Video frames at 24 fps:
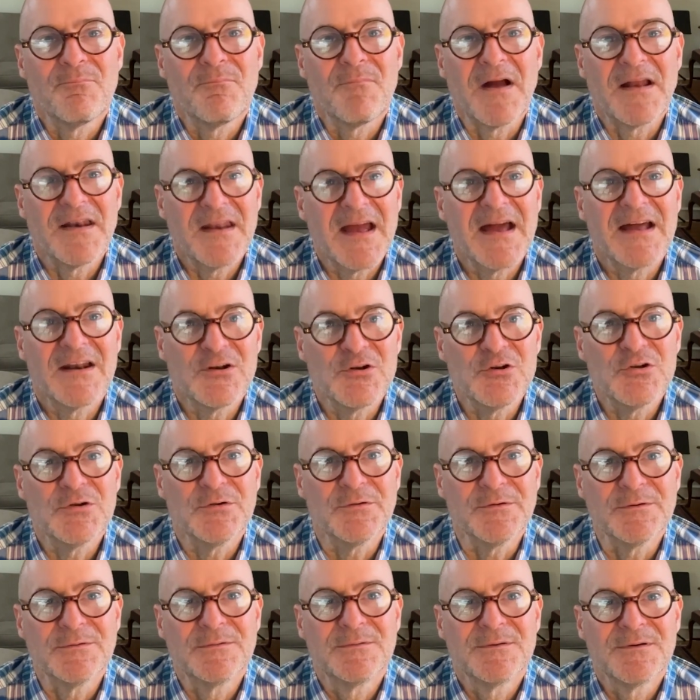I know how to
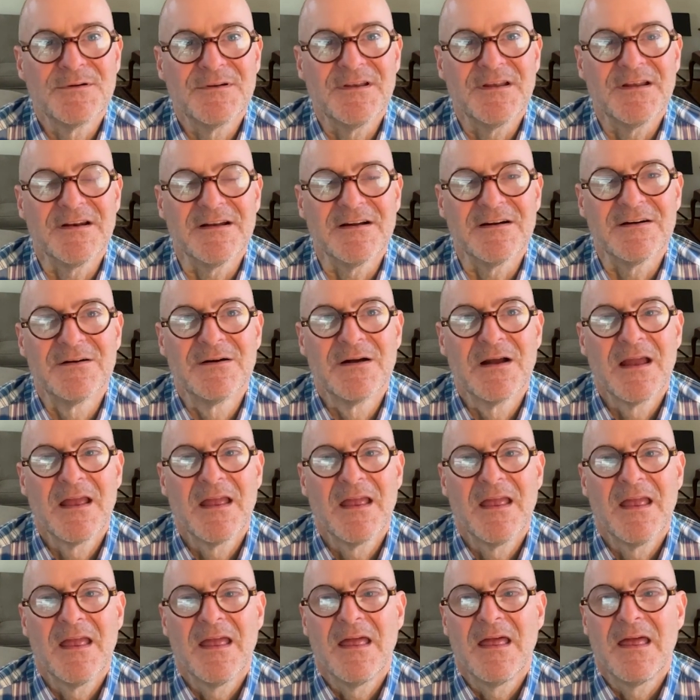do, you know,
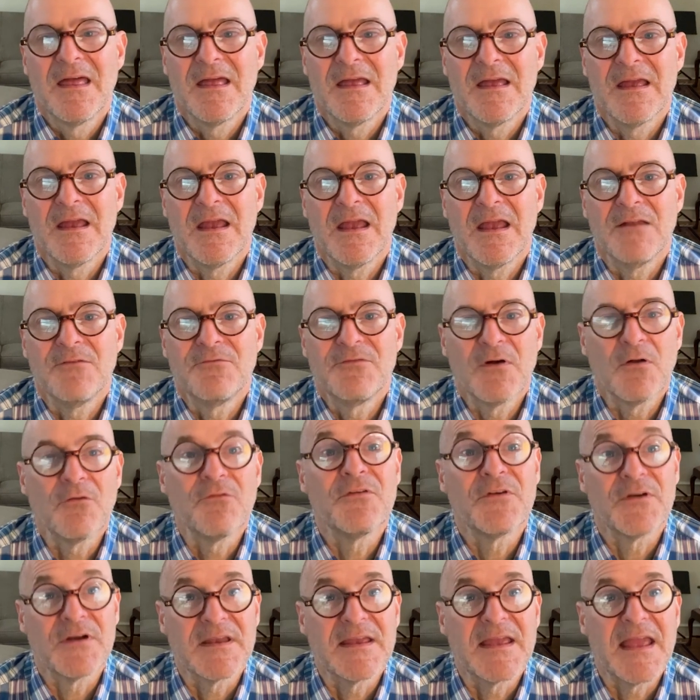and felt
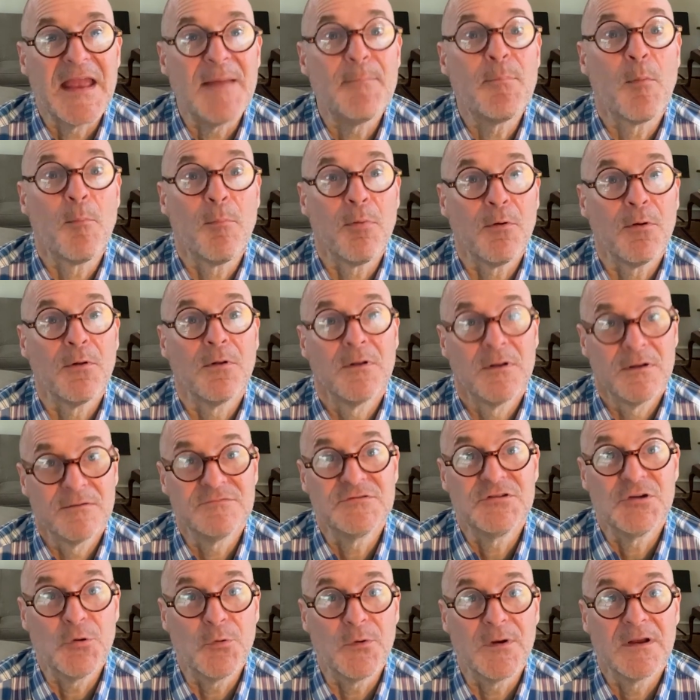very capable of
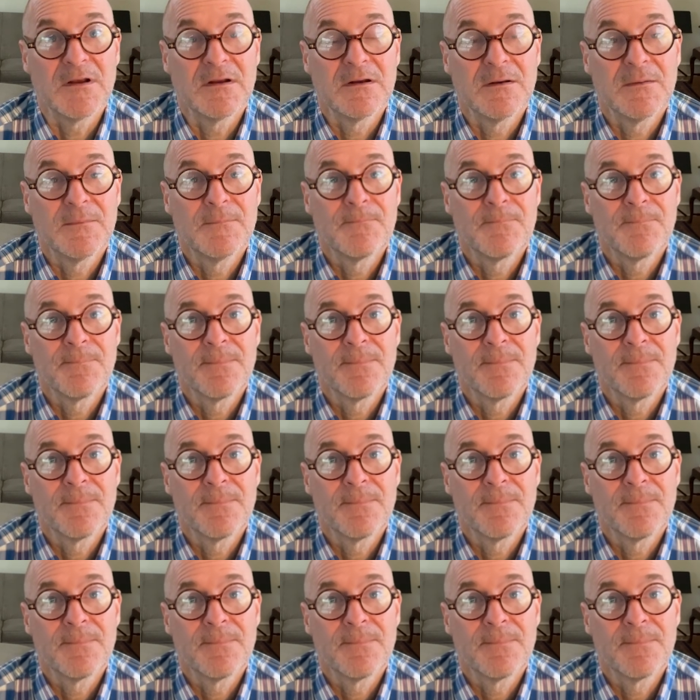doing.